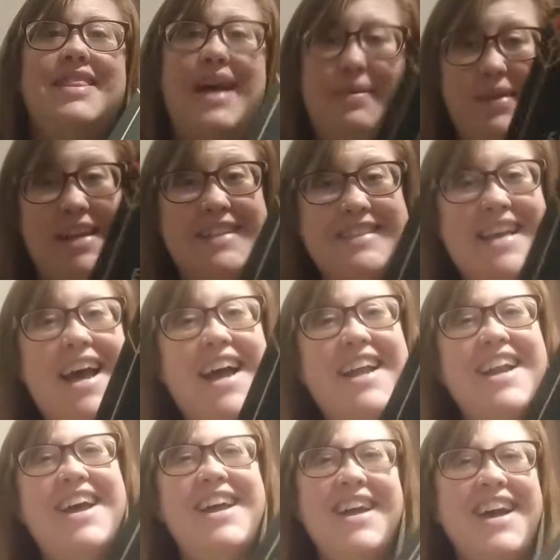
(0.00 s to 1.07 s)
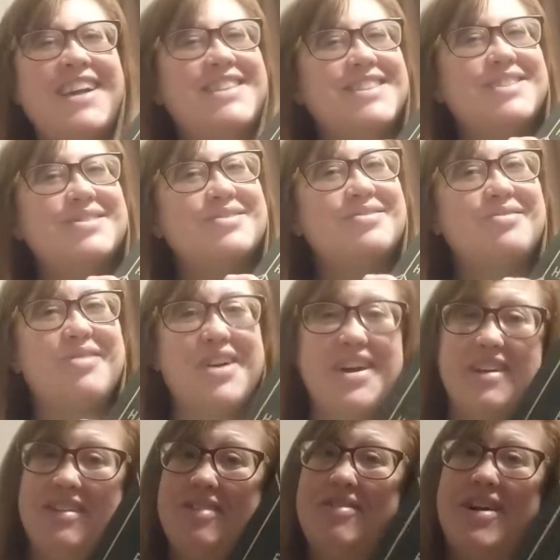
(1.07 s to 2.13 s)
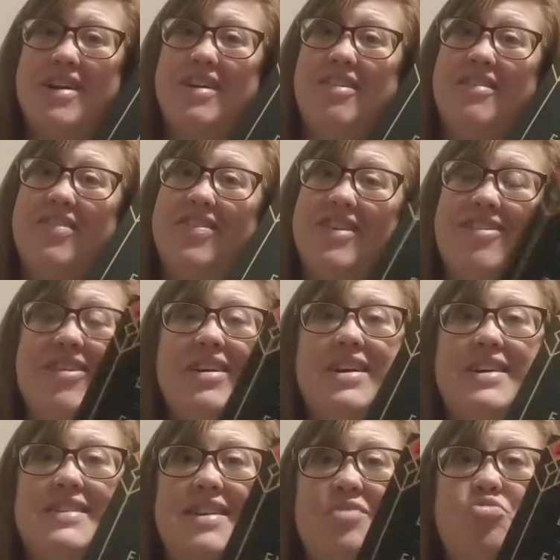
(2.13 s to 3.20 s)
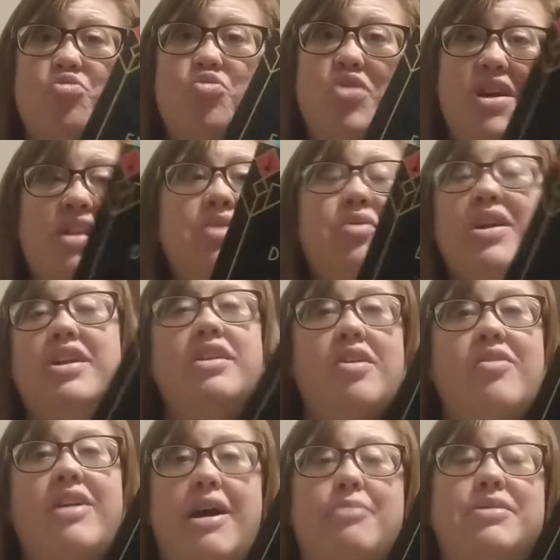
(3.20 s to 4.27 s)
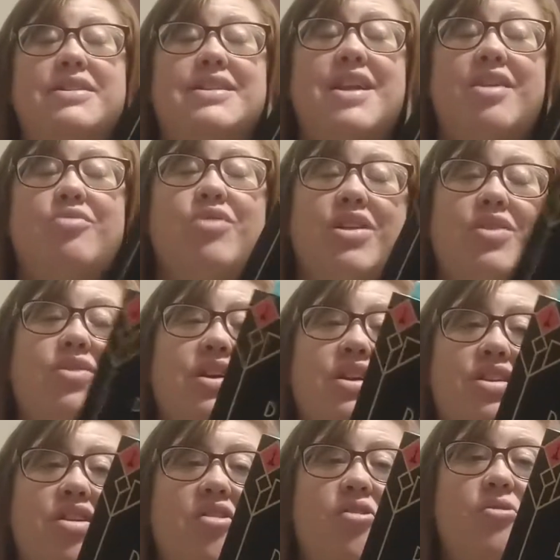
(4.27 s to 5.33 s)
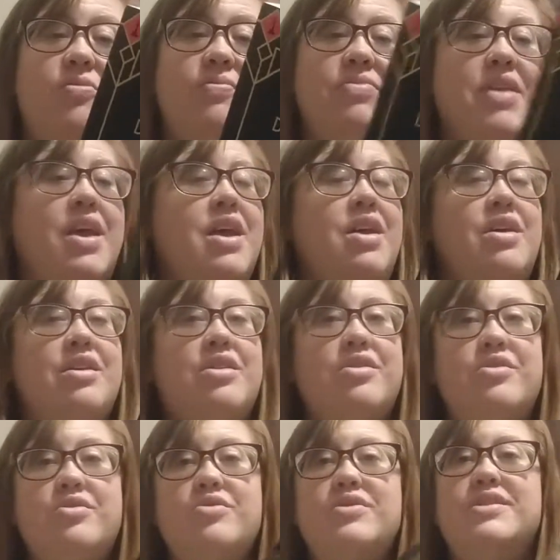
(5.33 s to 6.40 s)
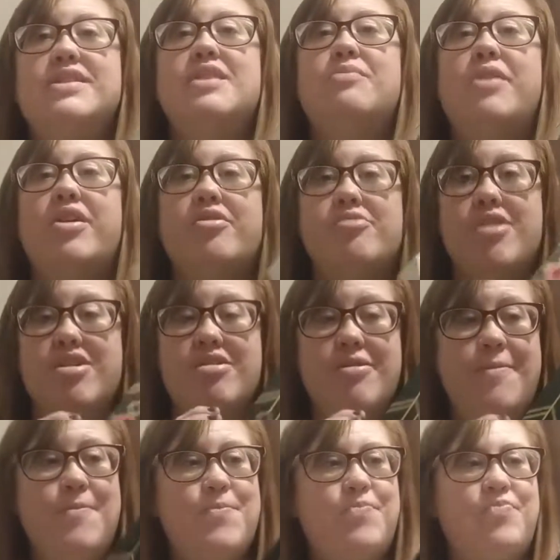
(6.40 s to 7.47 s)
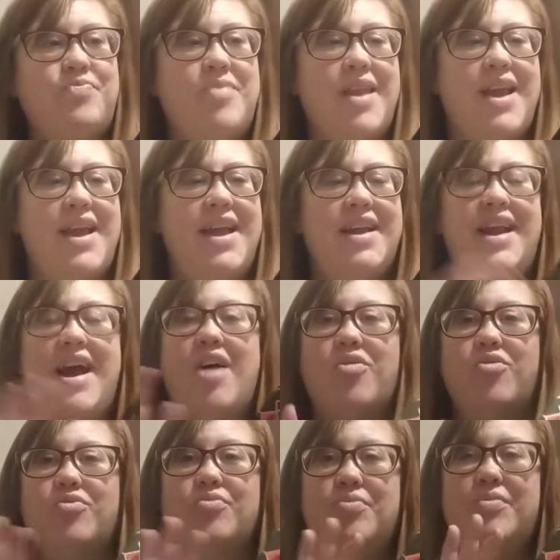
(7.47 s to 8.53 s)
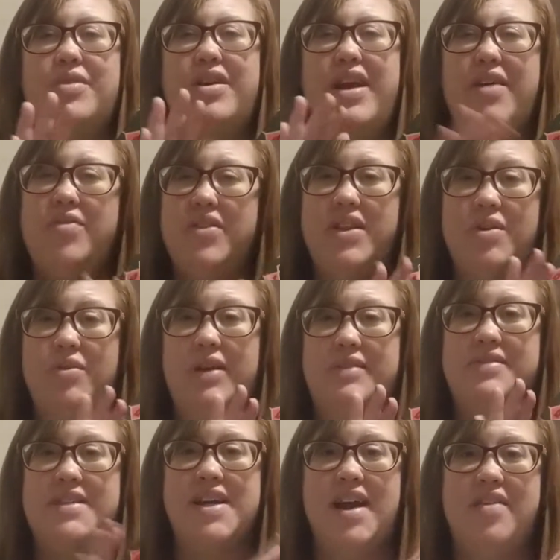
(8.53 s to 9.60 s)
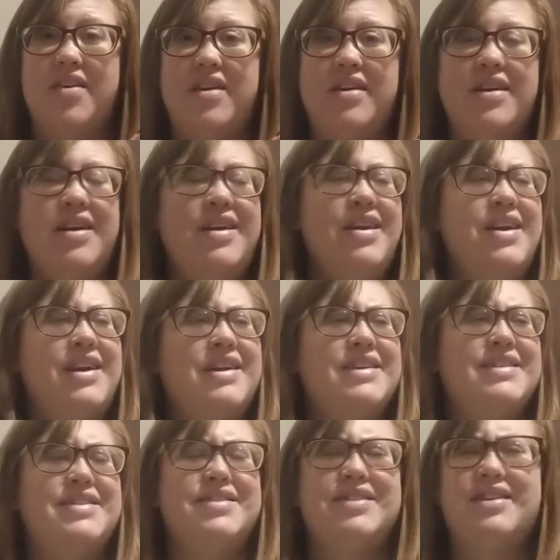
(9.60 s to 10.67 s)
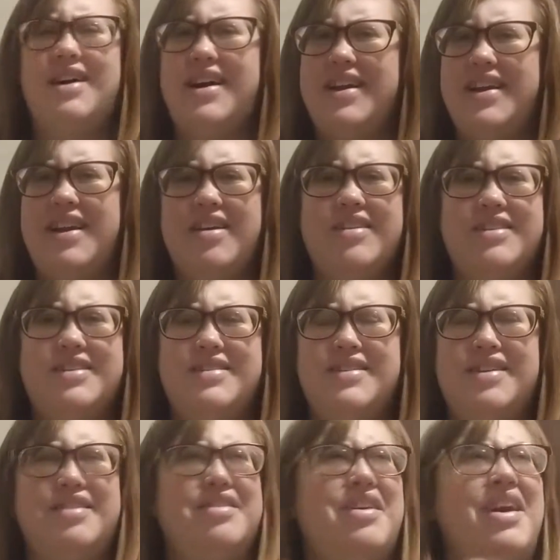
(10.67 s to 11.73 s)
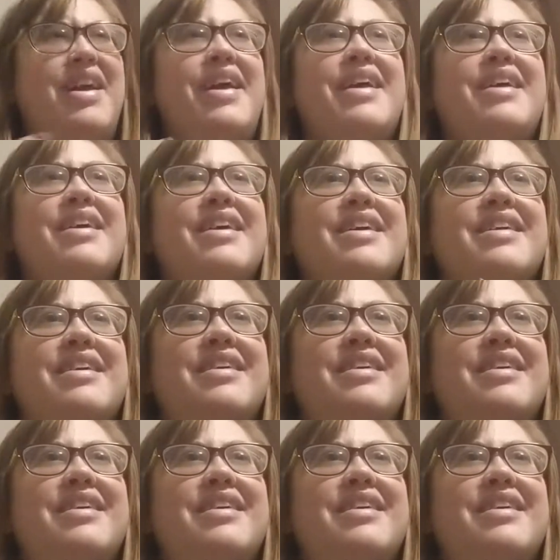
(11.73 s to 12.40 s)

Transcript: That being said, I just really want to go through it because I really want to know what happens, and I really want to know who is the murderer and how everything weaves together, because there's a lot of characters that you're like,